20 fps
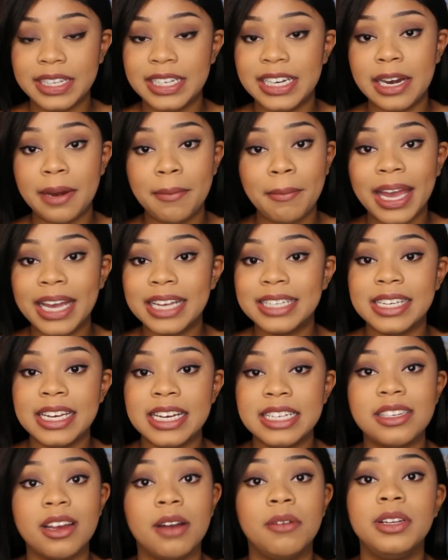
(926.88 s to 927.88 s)
didn't make
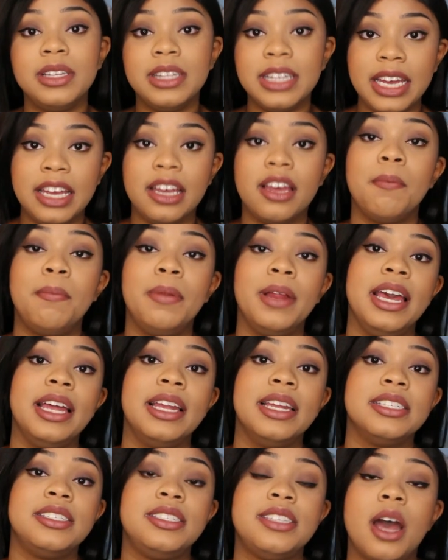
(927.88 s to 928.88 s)
sense, I will link a
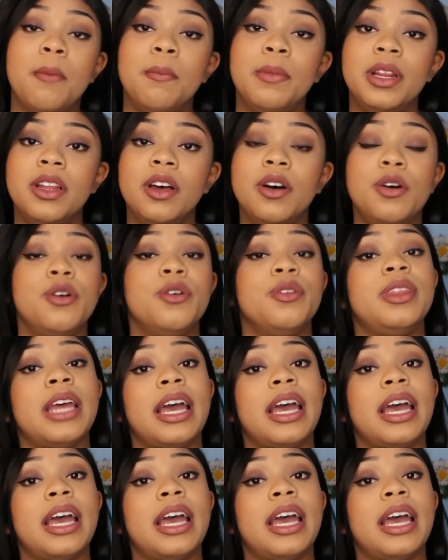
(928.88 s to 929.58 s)
playlist down below